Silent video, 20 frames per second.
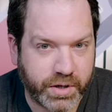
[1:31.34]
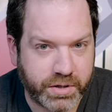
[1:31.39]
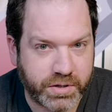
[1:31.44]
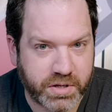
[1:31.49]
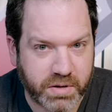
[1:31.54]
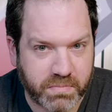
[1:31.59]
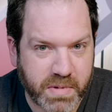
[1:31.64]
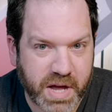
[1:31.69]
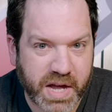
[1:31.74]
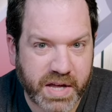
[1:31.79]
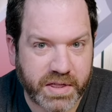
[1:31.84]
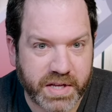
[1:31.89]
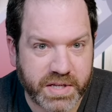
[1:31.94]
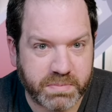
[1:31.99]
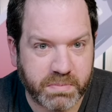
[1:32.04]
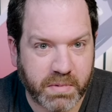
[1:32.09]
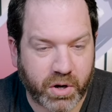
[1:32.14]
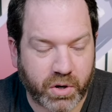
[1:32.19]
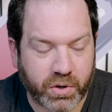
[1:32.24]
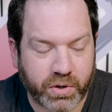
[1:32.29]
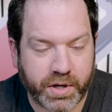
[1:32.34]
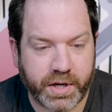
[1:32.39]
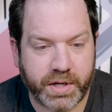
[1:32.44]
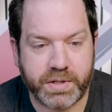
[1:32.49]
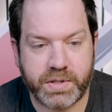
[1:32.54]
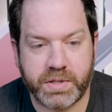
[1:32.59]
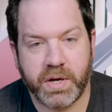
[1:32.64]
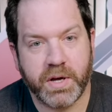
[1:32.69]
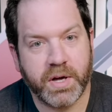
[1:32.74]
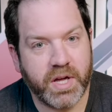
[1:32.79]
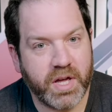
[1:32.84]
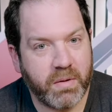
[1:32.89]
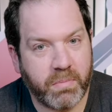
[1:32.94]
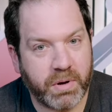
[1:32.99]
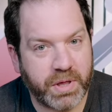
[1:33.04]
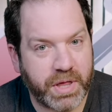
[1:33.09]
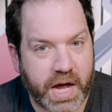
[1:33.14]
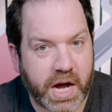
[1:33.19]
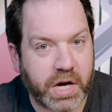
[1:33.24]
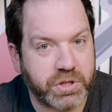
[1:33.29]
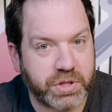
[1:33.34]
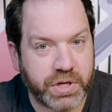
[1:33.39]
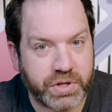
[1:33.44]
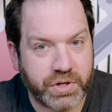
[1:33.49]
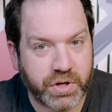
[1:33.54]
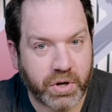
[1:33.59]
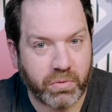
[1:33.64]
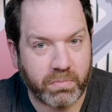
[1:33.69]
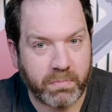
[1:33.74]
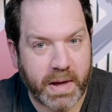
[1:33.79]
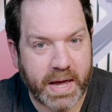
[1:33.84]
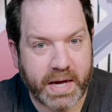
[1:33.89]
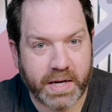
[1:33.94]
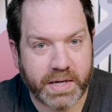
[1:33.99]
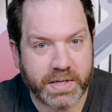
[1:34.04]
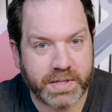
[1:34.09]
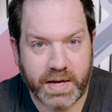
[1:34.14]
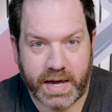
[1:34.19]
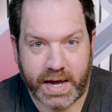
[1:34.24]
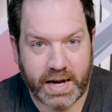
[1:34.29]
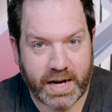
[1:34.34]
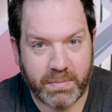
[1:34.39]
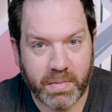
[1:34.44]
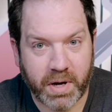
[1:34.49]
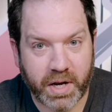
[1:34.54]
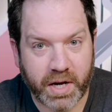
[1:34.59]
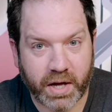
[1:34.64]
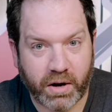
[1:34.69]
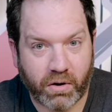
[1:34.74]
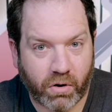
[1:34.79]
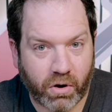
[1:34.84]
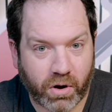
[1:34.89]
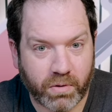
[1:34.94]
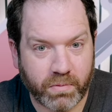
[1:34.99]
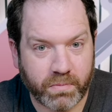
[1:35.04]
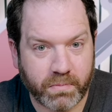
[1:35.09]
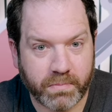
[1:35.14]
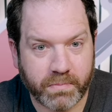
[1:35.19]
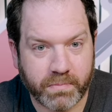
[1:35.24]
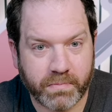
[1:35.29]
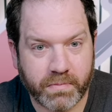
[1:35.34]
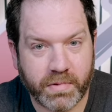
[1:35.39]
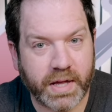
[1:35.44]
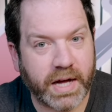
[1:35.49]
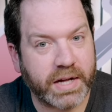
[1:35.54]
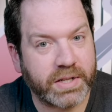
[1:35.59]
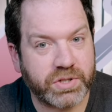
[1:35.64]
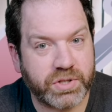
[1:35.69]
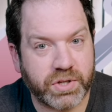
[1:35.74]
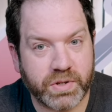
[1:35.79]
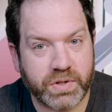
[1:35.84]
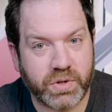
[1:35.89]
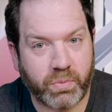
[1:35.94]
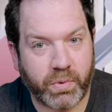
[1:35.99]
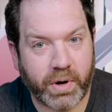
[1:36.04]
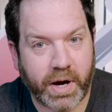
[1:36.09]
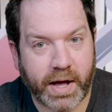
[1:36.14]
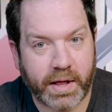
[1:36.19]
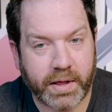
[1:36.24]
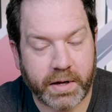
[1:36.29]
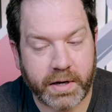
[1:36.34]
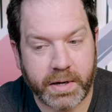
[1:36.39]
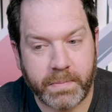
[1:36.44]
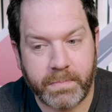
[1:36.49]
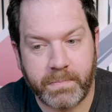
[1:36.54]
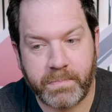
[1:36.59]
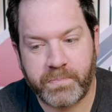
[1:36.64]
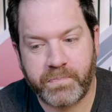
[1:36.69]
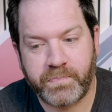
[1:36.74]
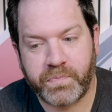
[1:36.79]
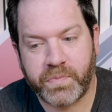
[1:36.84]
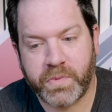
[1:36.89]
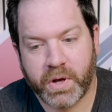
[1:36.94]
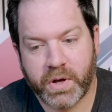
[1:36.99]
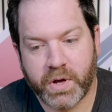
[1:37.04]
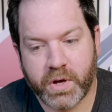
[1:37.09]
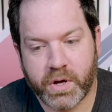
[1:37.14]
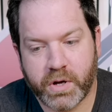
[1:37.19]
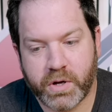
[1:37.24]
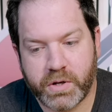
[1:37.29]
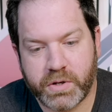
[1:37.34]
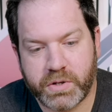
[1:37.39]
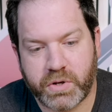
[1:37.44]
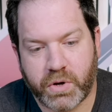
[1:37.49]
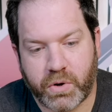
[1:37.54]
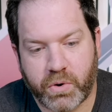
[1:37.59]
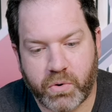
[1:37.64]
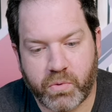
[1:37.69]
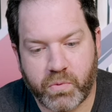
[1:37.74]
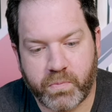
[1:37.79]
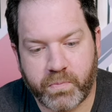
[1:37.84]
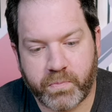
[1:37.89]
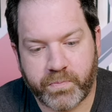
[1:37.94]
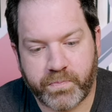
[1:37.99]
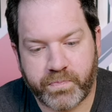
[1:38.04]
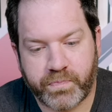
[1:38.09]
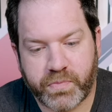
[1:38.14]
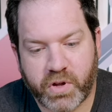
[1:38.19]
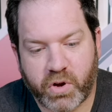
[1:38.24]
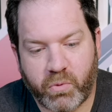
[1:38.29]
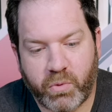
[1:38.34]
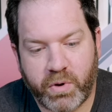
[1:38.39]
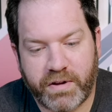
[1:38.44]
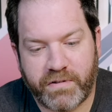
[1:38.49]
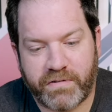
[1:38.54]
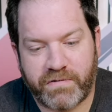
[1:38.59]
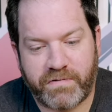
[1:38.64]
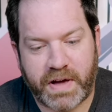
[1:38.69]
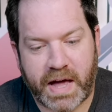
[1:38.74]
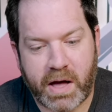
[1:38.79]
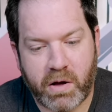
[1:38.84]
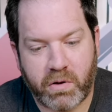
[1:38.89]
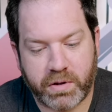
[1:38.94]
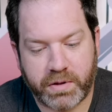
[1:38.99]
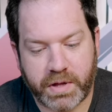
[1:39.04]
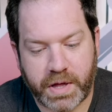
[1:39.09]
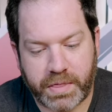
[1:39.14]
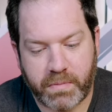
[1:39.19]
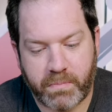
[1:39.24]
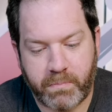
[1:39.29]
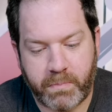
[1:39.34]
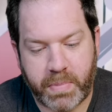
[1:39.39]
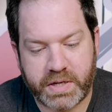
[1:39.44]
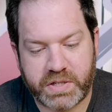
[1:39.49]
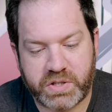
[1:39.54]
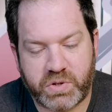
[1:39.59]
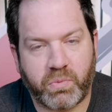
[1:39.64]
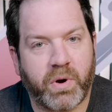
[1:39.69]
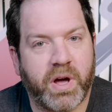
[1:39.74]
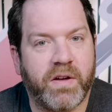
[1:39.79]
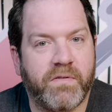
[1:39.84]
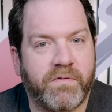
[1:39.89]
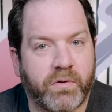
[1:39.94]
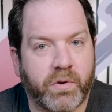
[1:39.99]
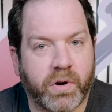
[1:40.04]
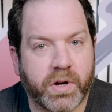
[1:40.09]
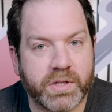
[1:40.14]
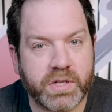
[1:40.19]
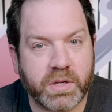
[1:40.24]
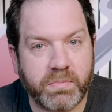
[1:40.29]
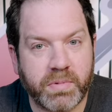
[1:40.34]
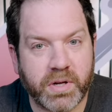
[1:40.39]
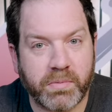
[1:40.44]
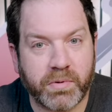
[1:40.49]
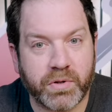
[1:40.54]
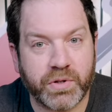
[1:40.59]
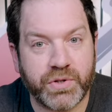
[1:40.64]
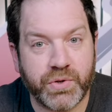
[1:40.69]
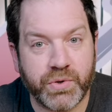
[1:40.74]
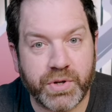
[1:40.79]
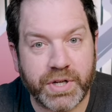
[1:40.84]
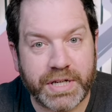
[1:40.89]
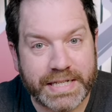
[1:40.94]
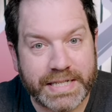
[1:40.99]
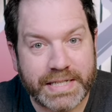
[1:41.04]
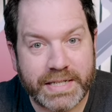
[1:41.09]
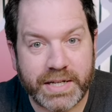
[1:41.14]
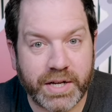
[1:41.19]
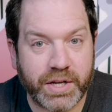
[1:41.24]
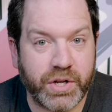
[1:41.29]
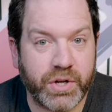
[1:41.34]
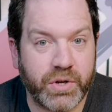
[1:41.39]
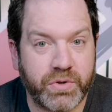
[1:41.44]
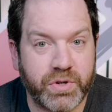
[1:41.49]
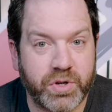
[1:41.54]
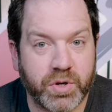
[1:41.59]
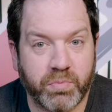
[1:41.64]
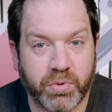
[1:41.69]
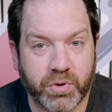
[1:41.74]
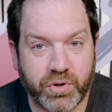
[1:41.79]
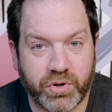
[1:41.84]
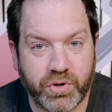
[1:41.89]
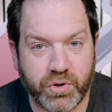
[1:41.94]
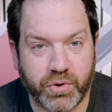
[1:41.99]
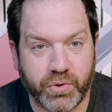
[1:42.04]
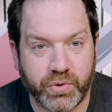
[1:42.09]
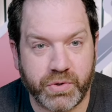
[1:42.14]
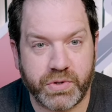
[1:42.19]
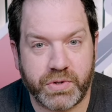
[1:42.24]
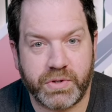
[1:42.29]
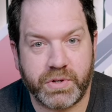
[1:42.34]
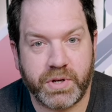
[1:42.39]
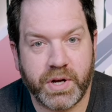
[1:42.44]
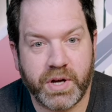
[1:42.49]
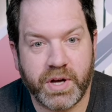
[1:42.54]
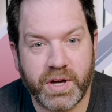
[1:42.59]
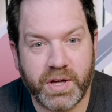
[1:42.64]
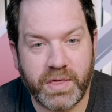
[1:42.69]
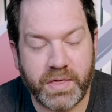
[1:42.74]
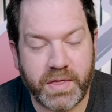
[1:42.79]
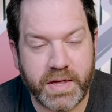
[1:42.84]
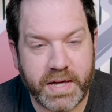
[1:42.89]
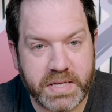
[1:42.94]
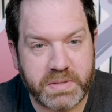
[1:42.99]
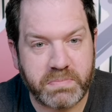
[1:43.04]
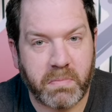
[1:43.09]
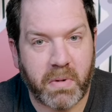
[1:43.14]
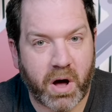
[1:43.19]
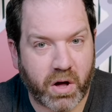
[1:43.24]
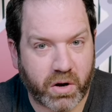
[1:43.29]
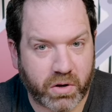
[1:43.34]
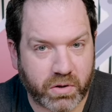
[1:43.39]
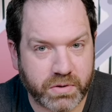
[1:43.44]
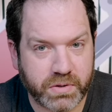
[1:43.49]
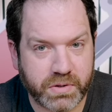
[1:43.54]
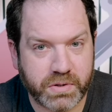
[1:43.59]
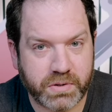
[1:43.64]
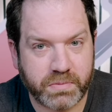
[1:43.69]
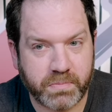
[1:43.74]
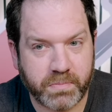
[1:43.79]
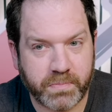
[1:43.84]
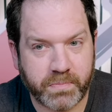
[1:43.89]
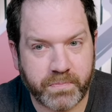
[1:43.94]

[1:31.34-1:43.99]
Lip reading: to make these model kits, but they actually don't make us any money at all. That's just the reality. So we have found that the best way for us to be able to continue to produce these models